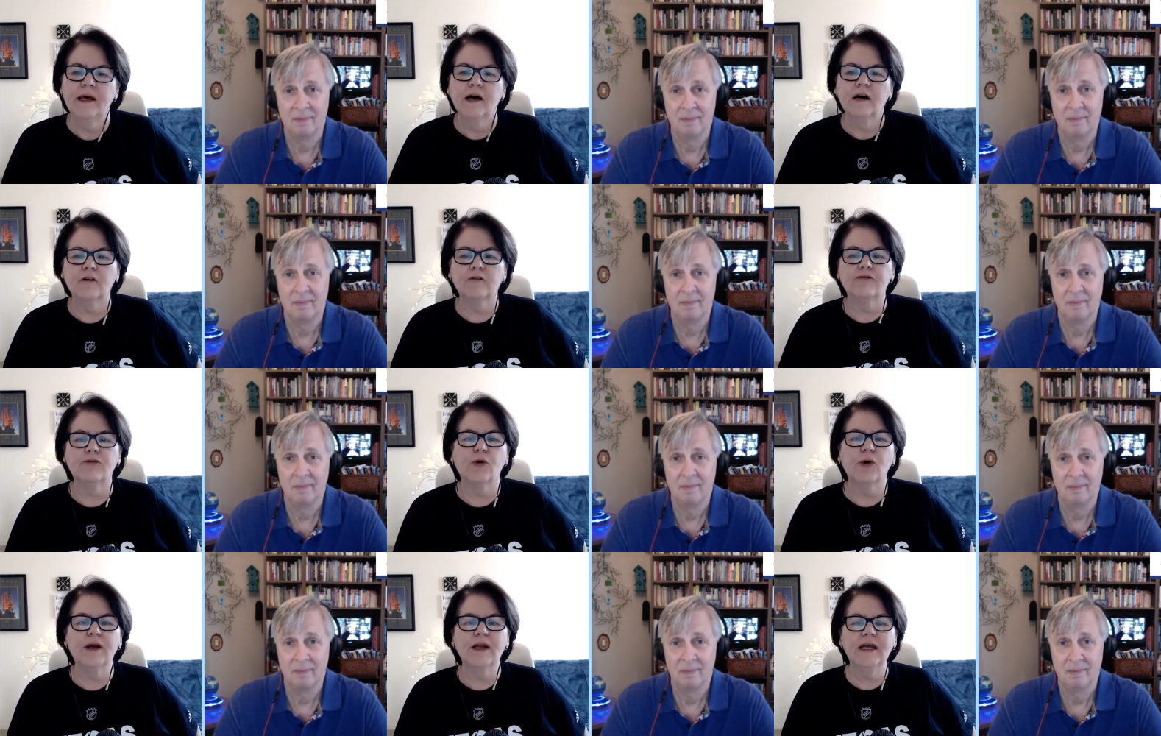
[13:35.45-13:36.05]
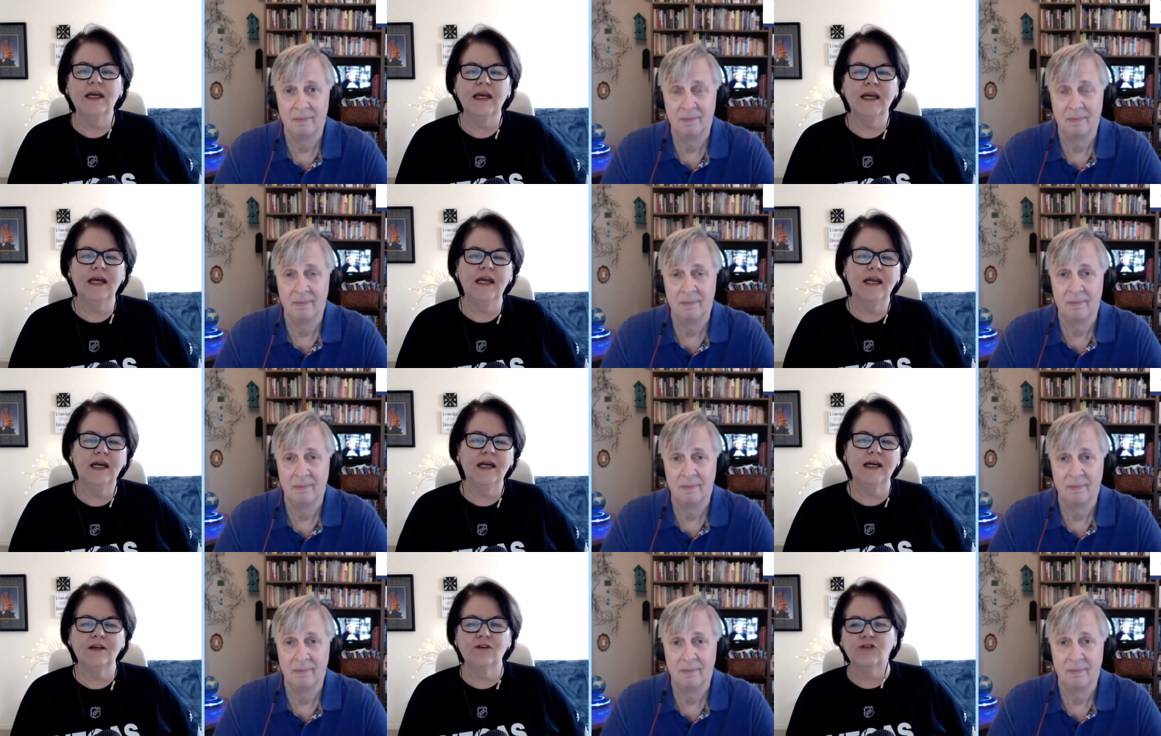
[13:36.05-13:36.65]
Speaker 1: Avoid
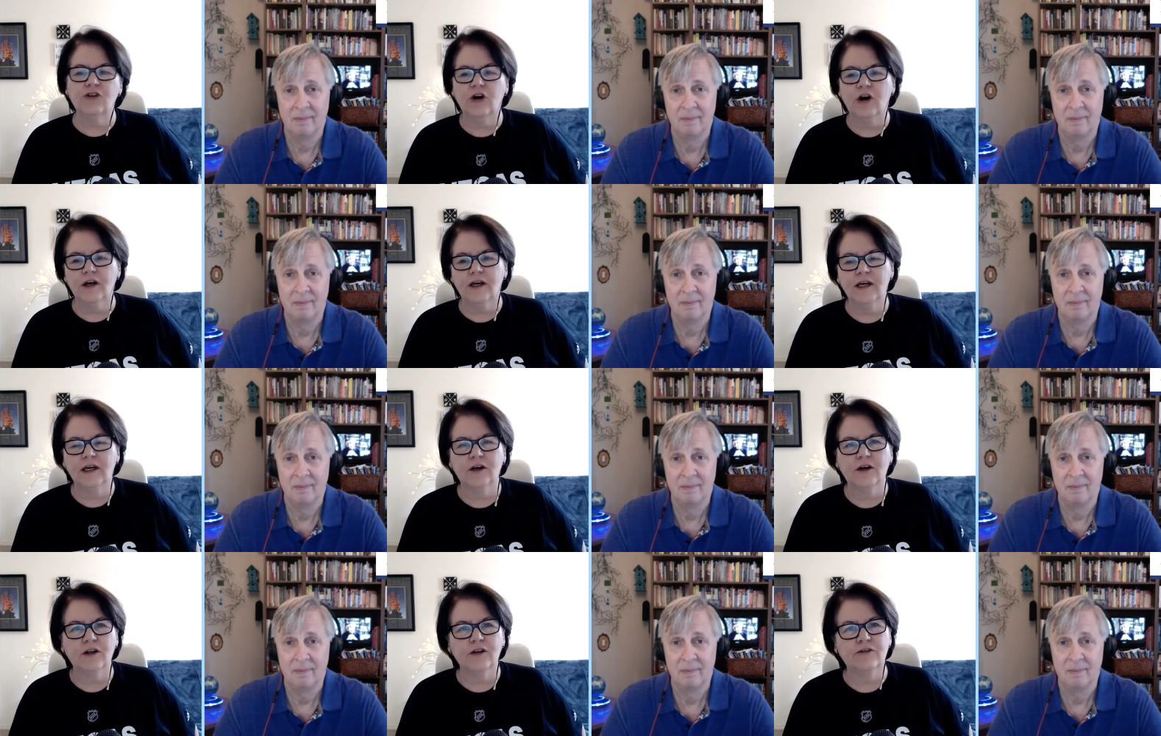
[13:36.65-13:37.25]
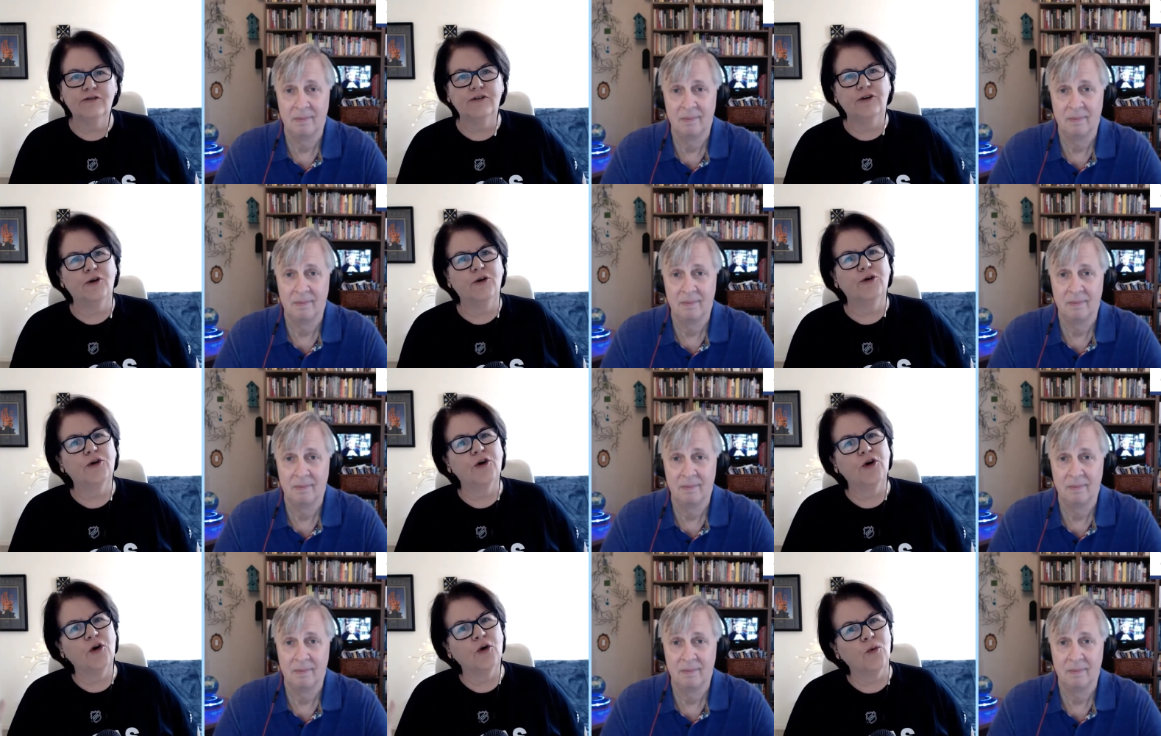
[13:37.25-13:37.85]
eating, talking on the
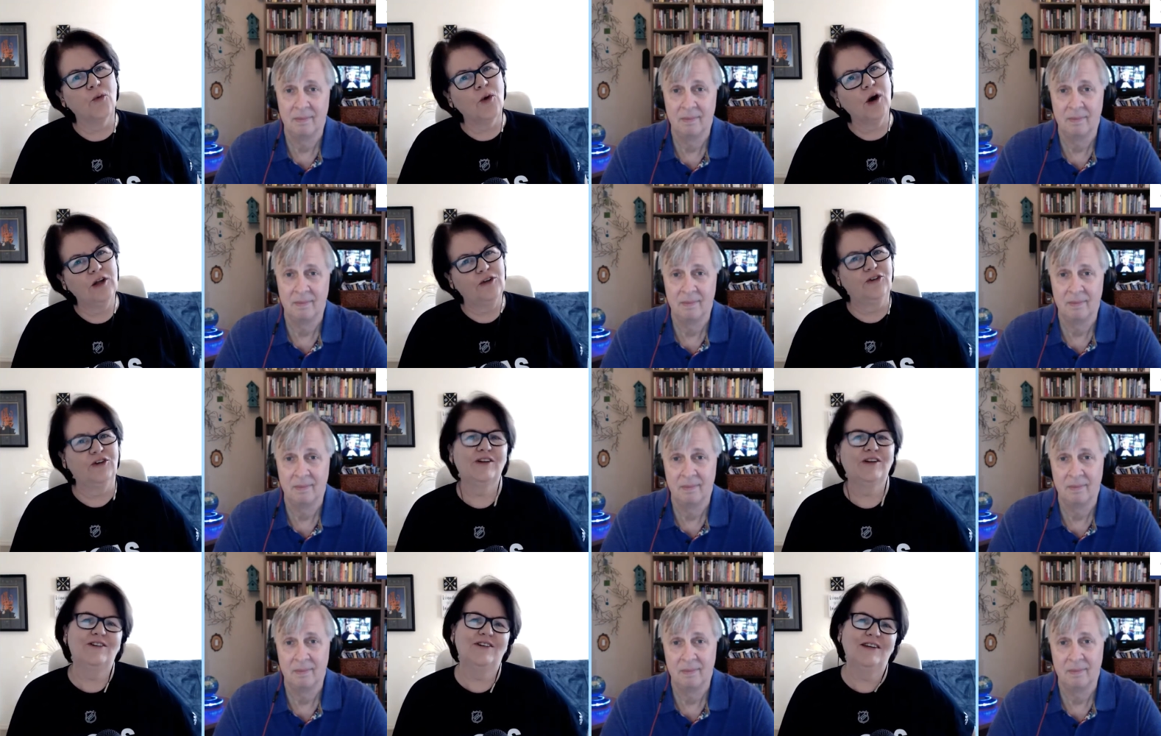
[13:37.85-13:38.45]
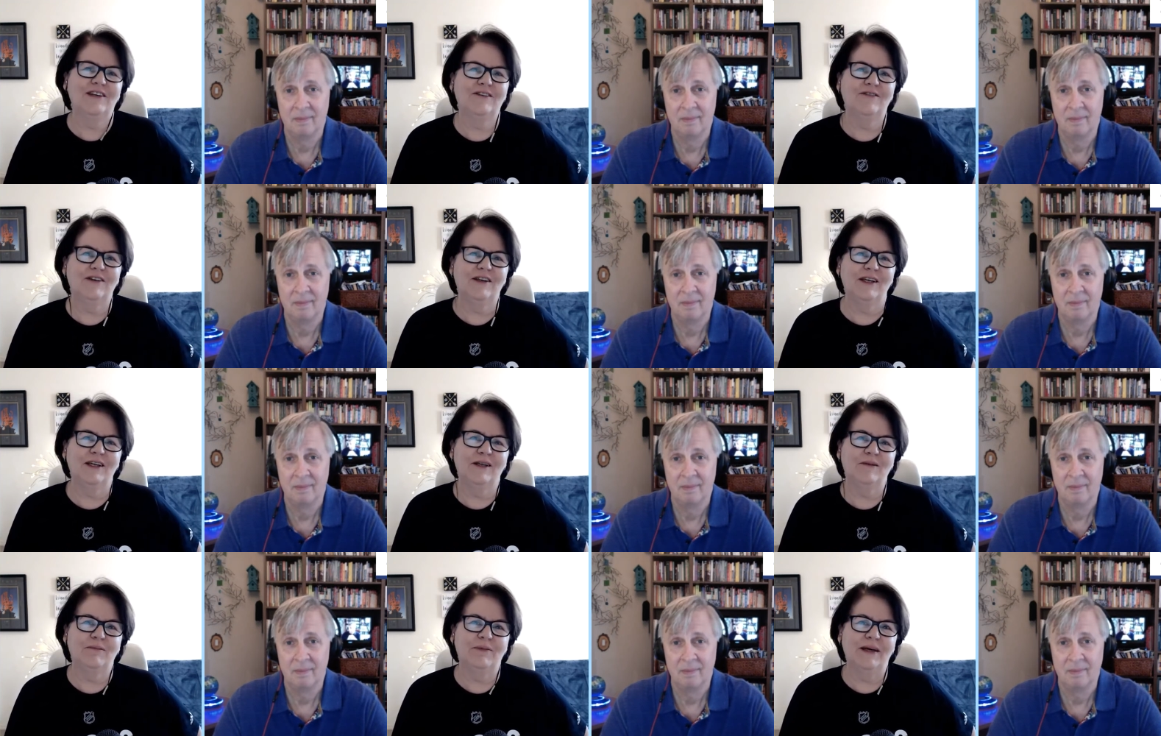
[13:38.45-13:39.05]
phone, or watching TV
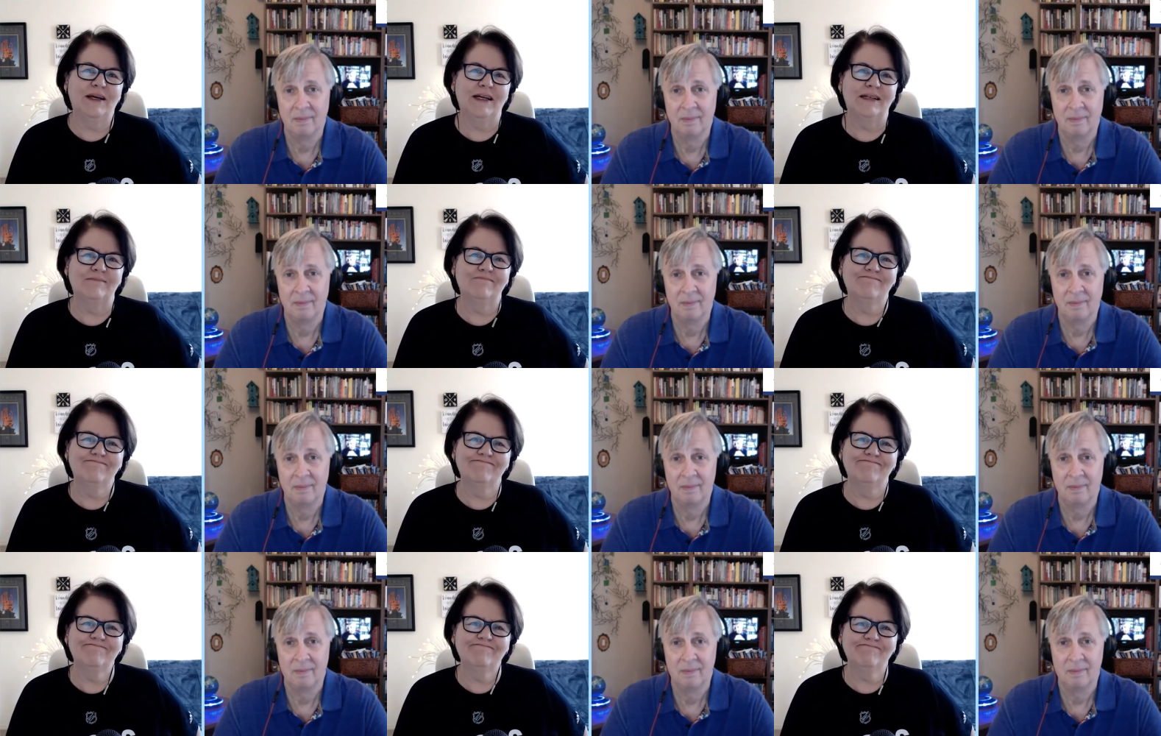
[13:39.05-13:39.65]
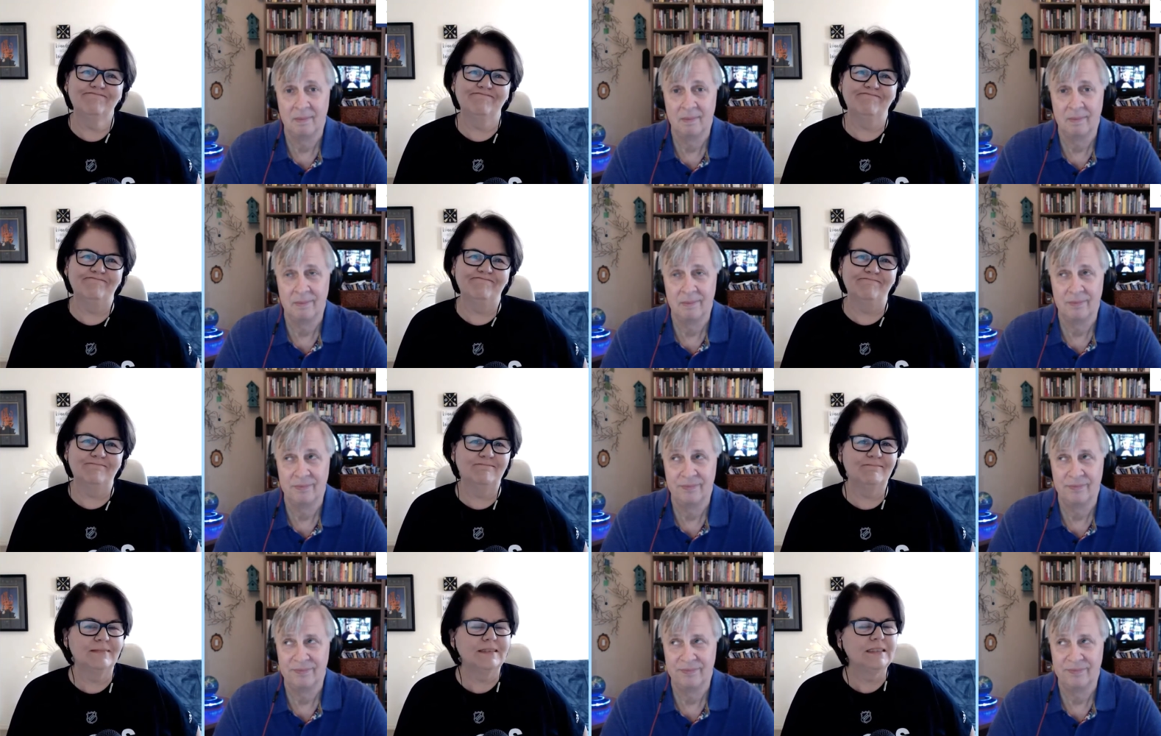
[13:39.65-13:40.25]
in bed. Hmm,